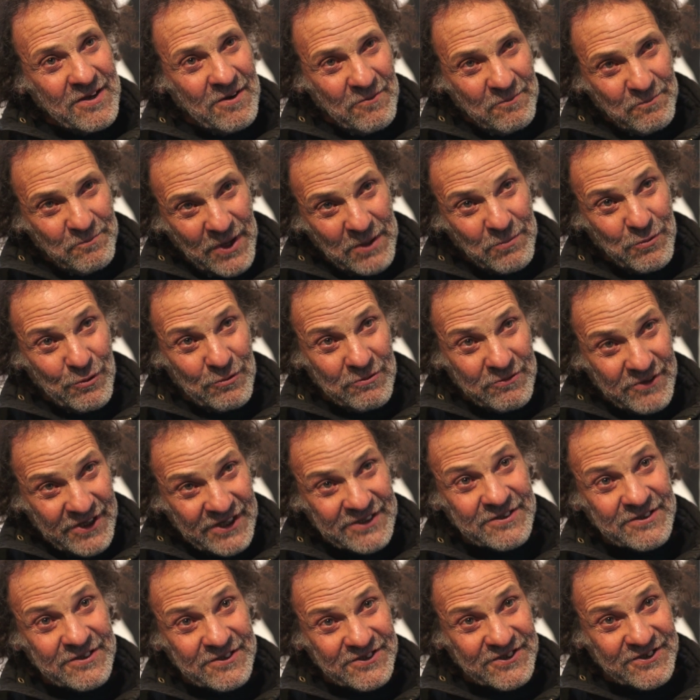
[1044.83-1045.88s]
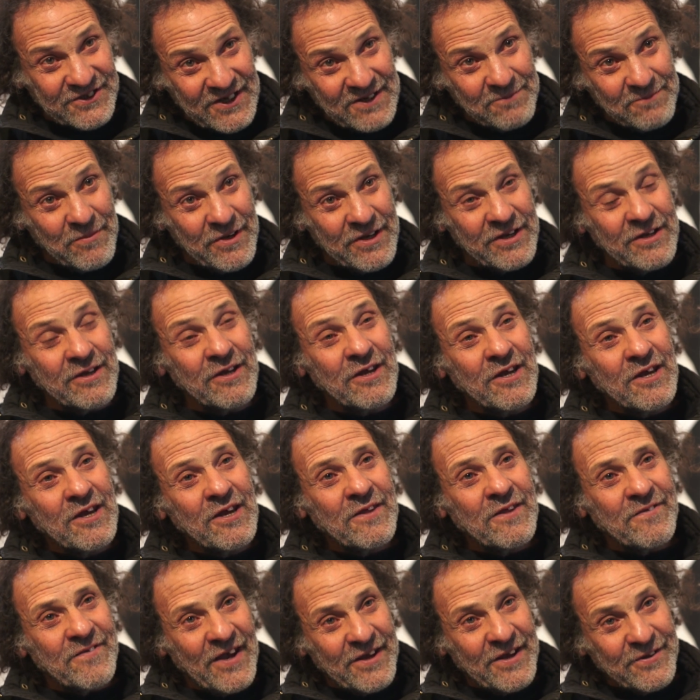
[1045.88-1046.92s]
or people get to see me.
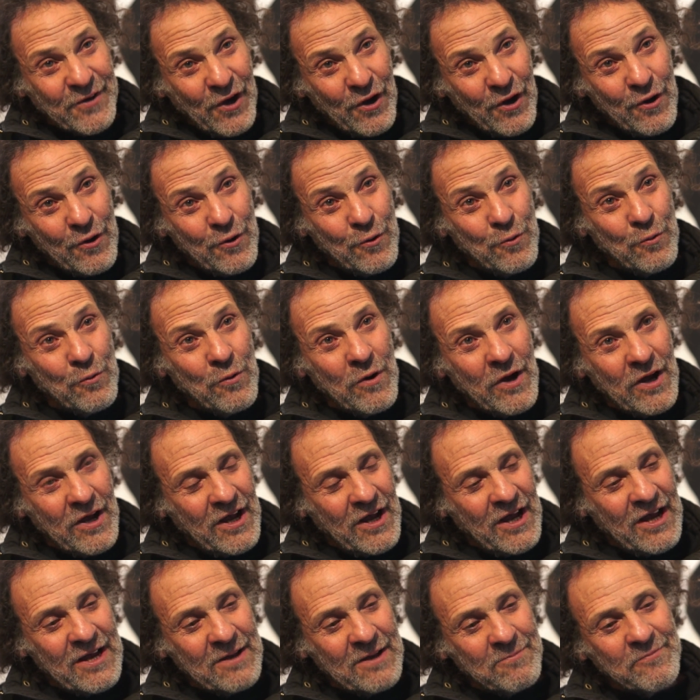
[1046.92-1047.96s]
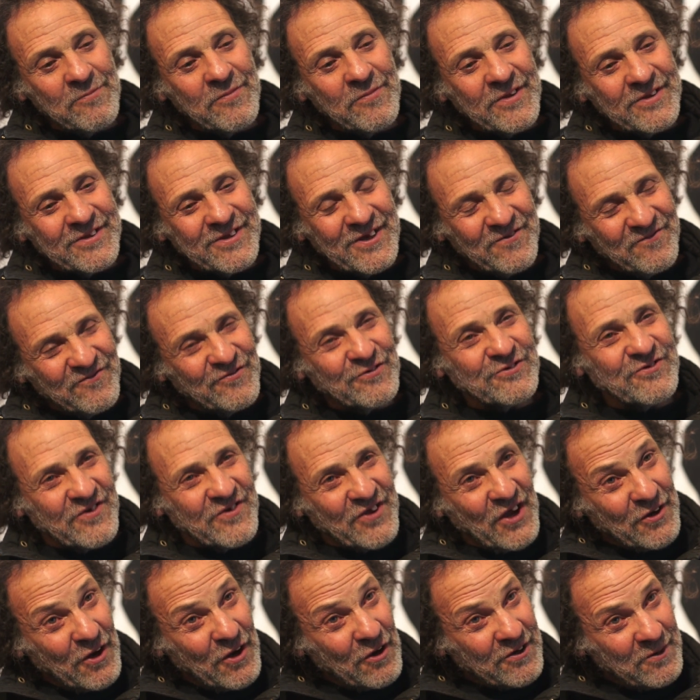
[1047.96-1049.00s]
They know first of
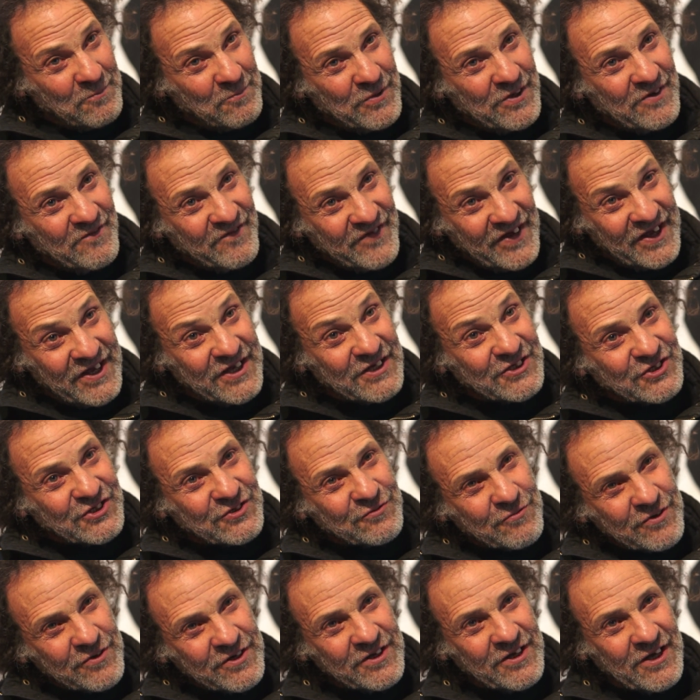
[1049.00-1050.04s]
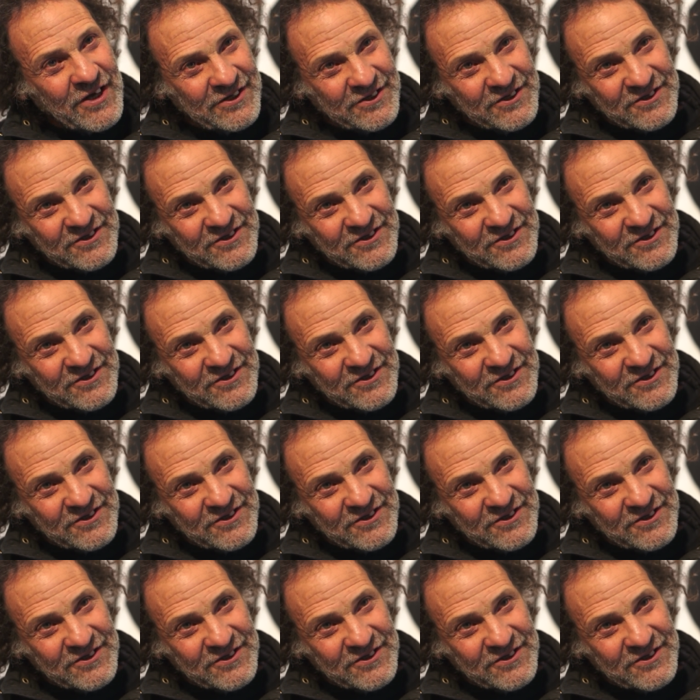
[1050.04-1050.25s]
all, they know a bit of the history and